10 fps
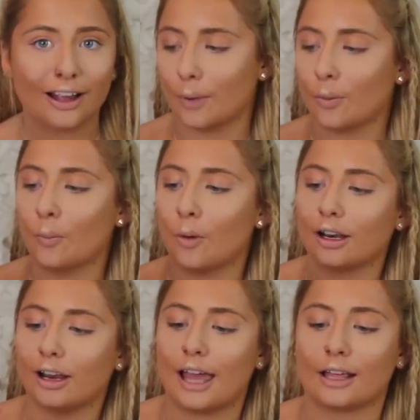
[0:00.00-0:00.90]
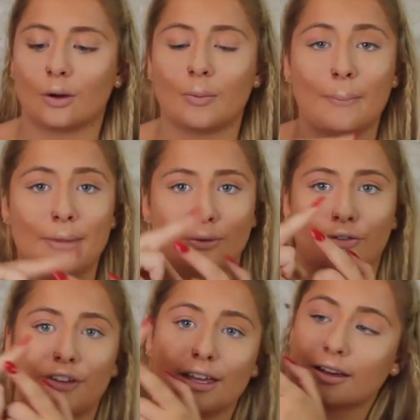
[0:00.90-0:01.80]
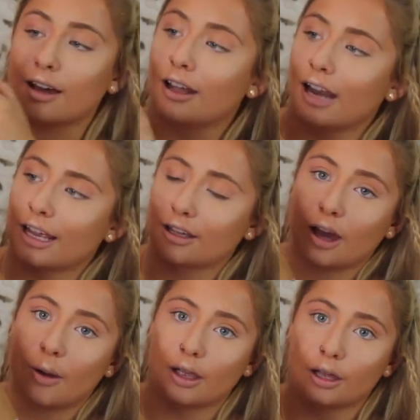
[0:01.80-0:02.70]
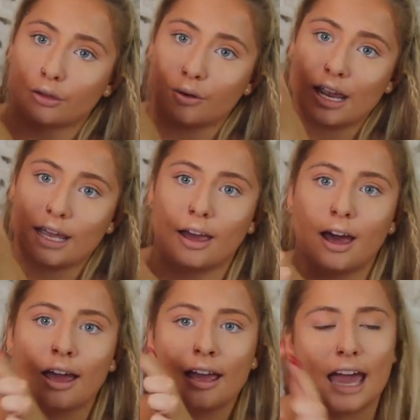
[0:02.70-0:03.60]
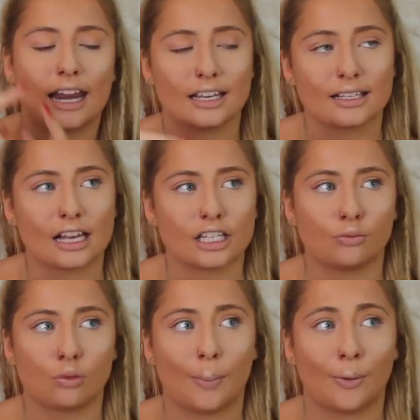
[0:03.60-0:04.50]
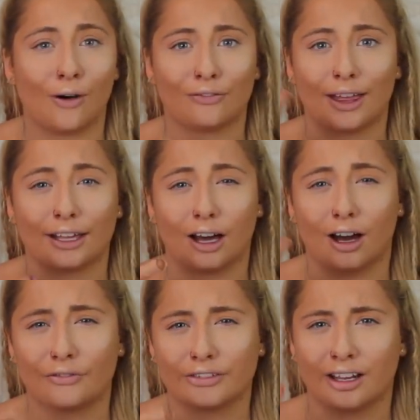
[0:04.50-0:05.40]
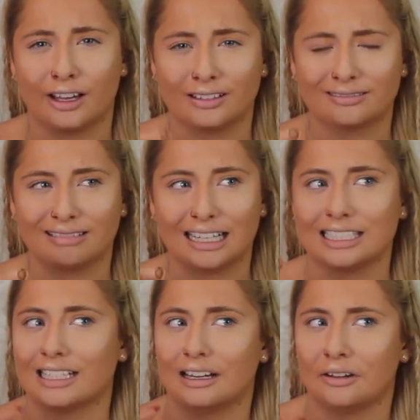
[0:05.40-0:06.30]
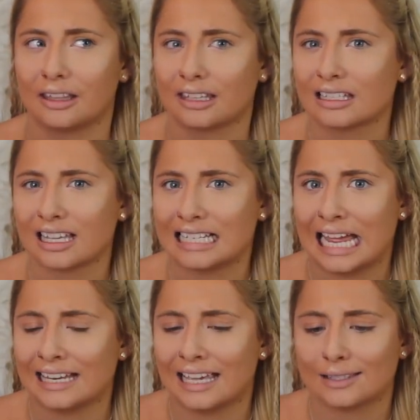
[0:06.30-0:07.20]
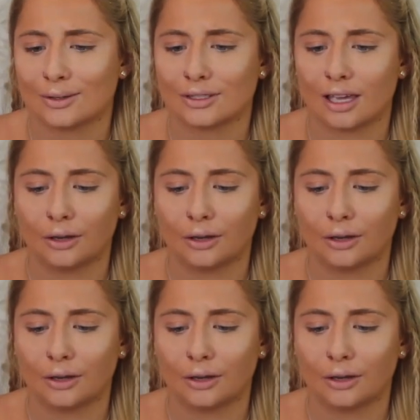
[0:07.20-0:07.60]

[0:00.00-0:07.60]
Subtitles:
I want one like on my middle finger, like going through here, and it does actually rub off like after, I don't know, I think it's like 10 years or so.